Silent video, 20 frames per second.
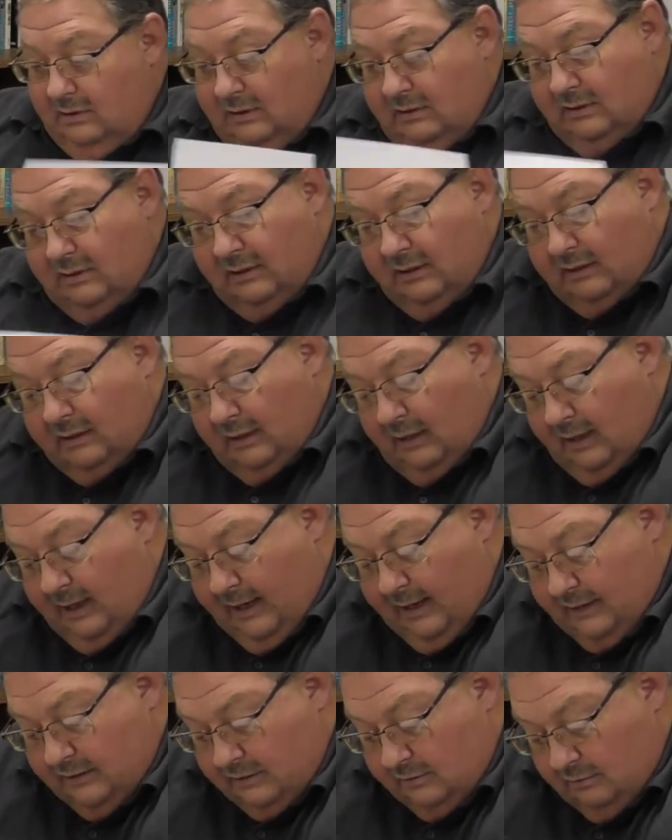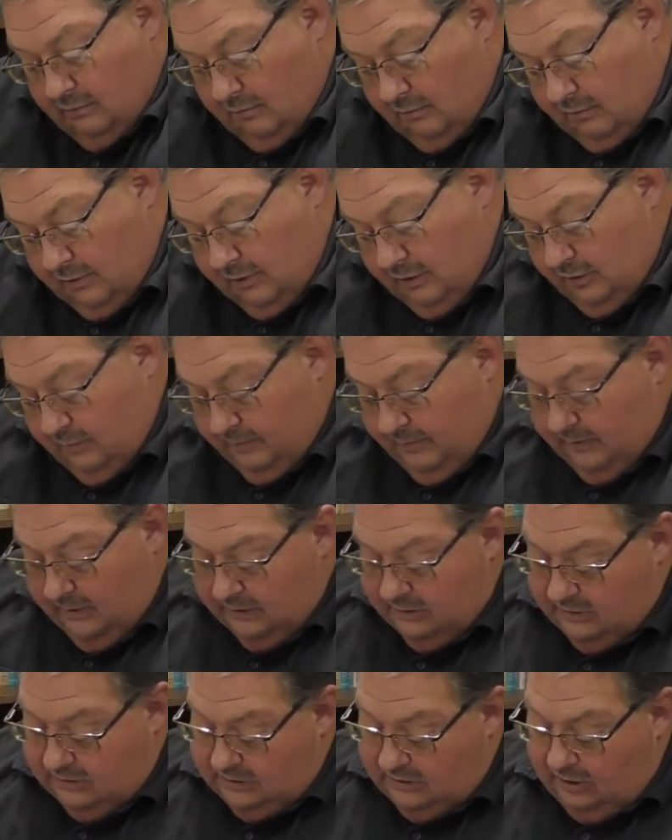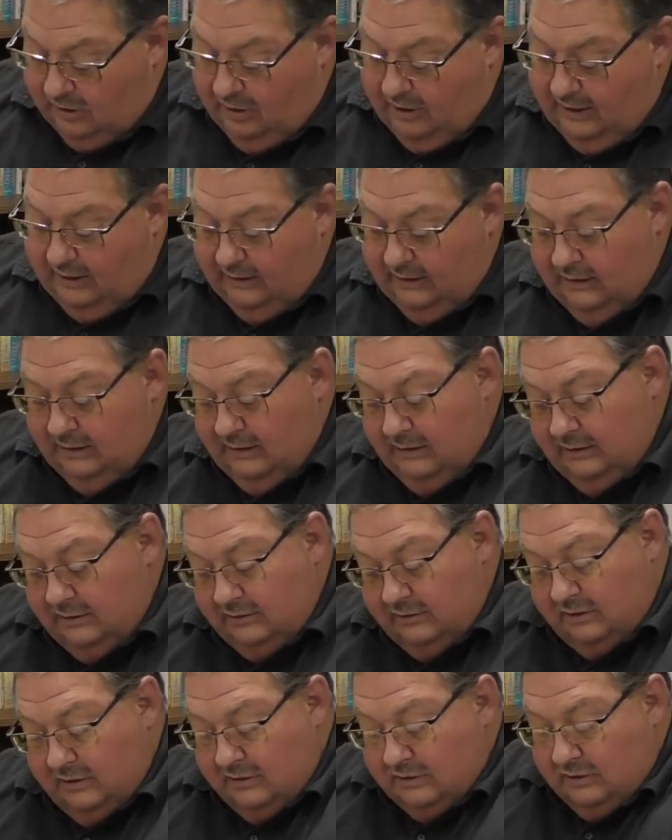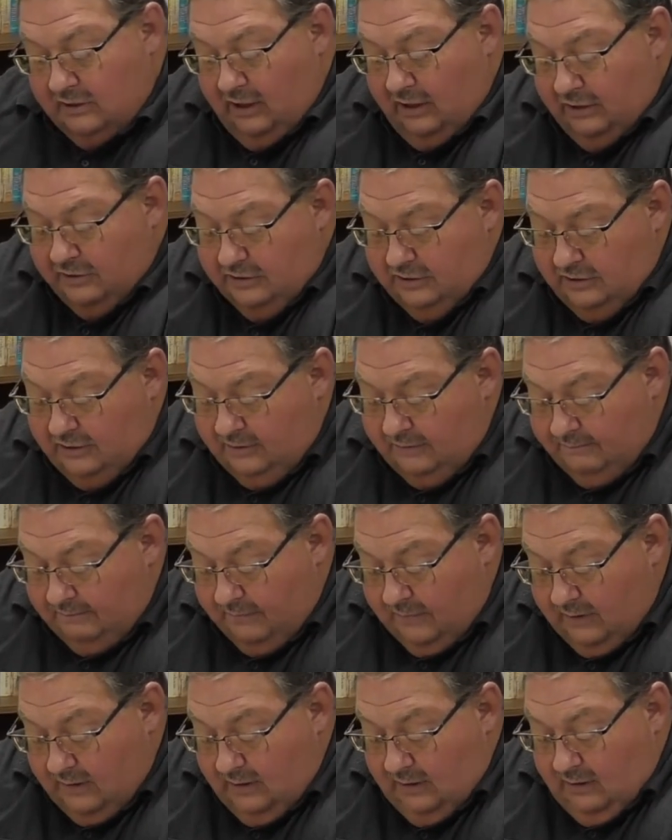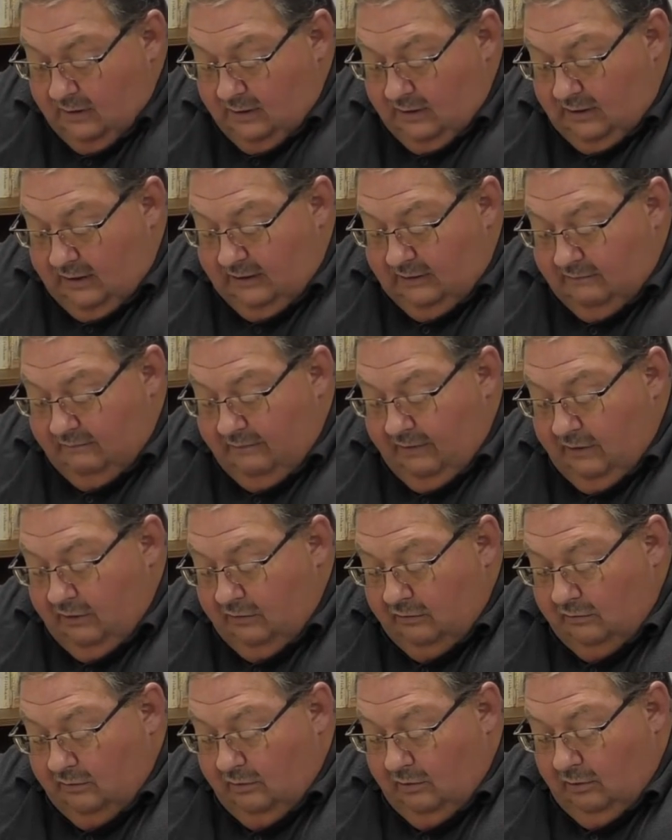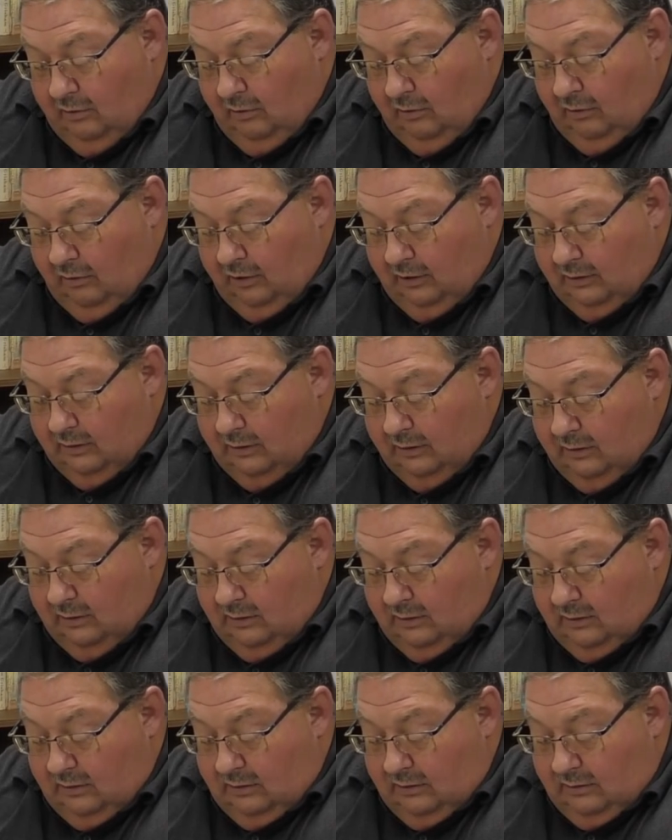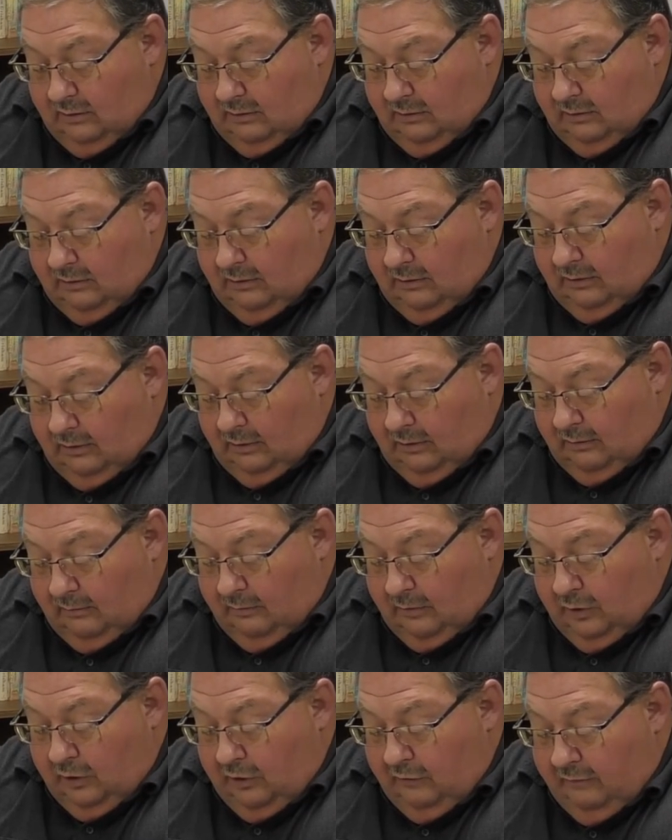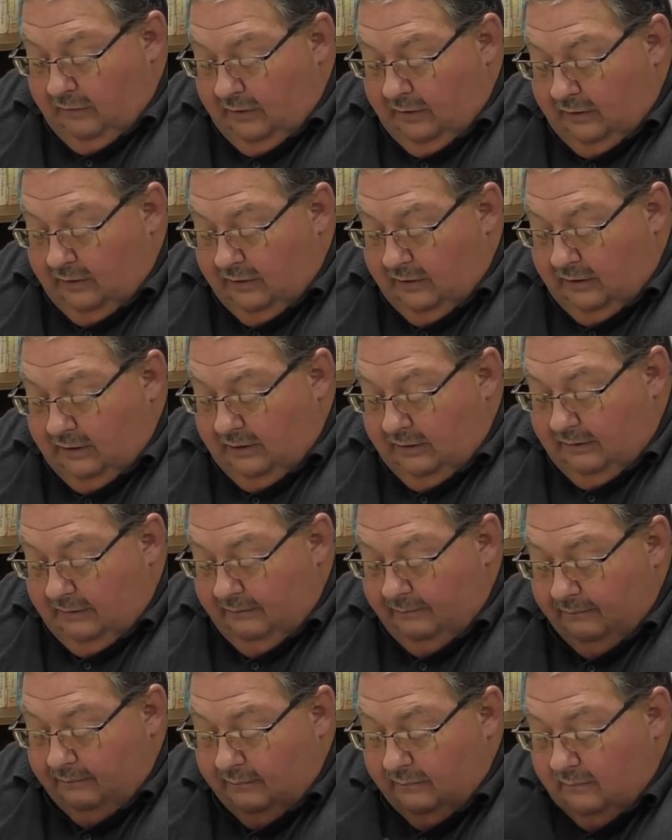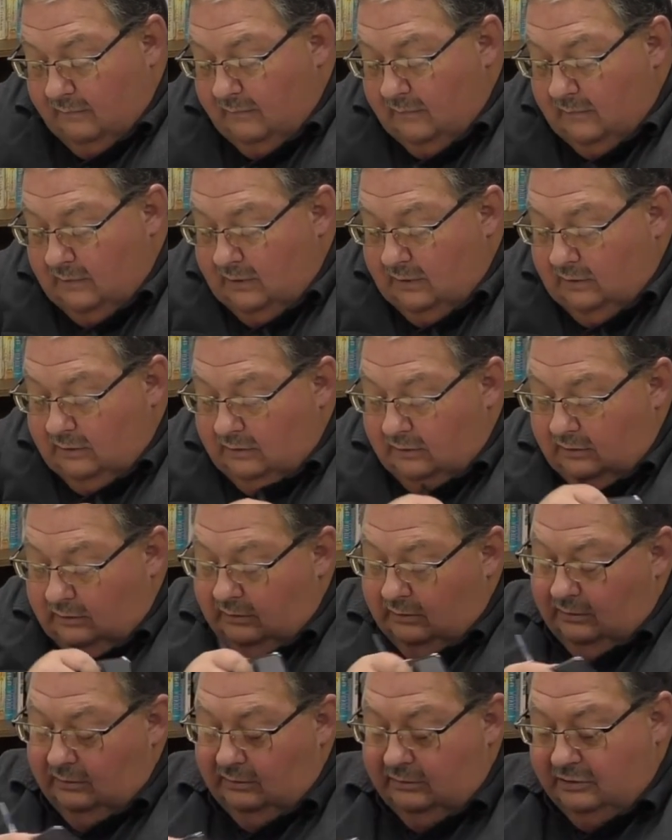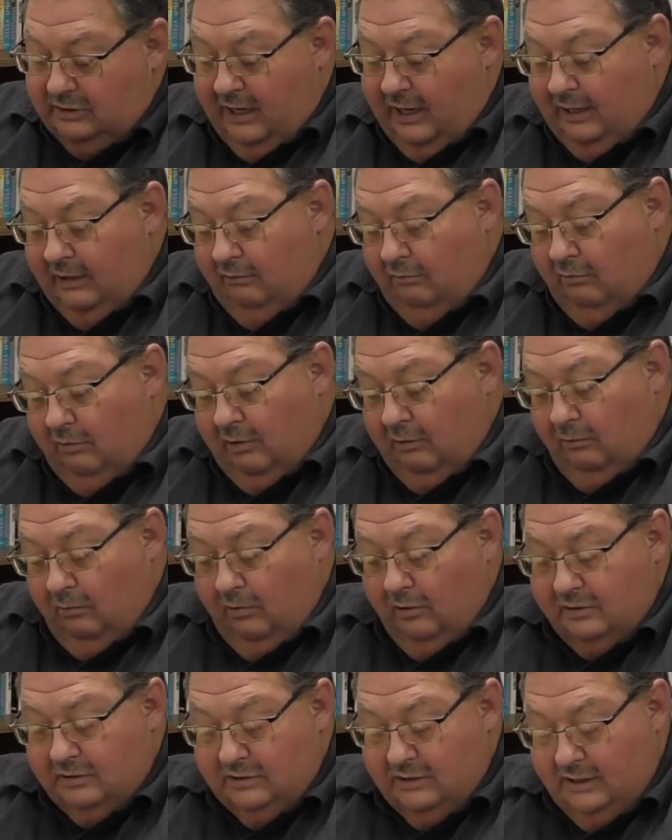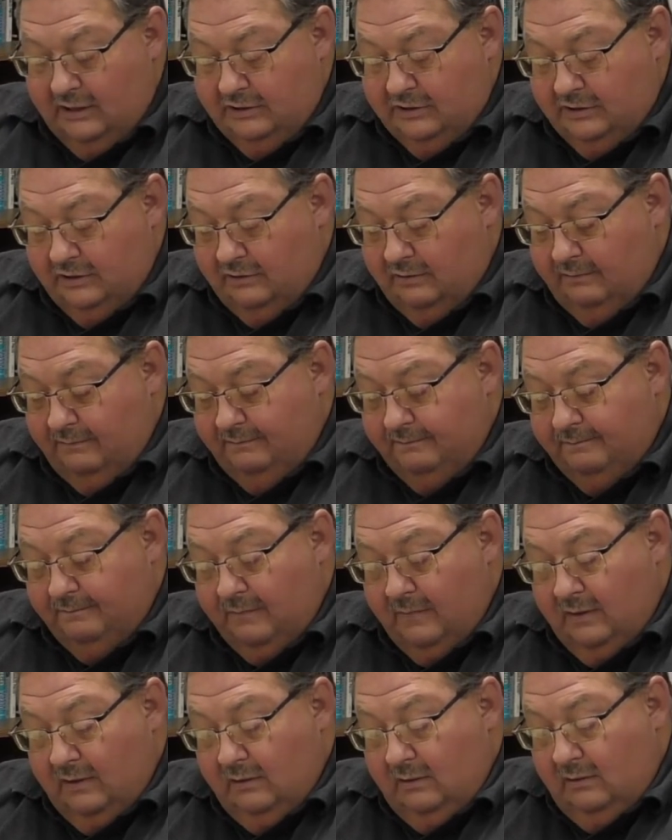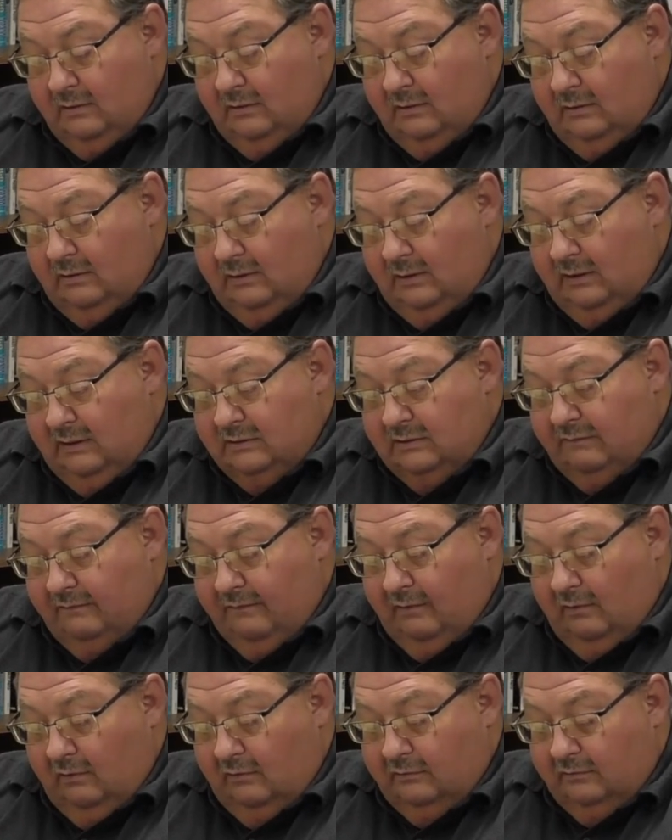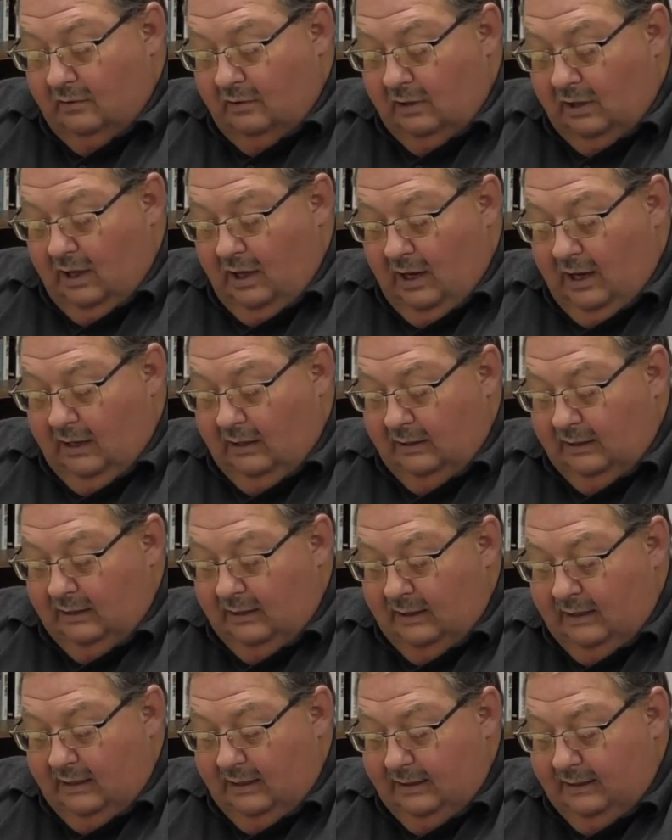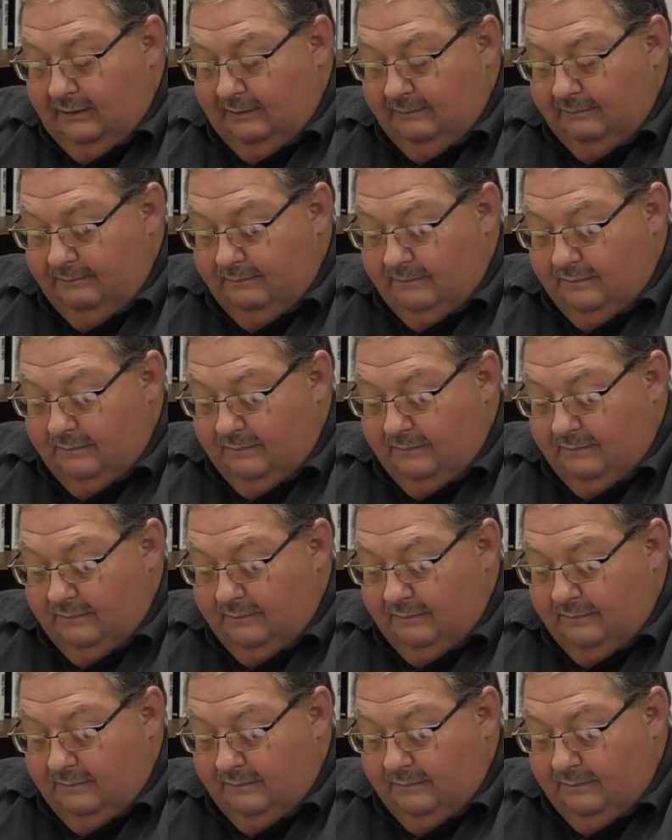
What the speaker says: And then the last order of new business tonight is discussion and vote on moving the January work session as it falls on a holiday.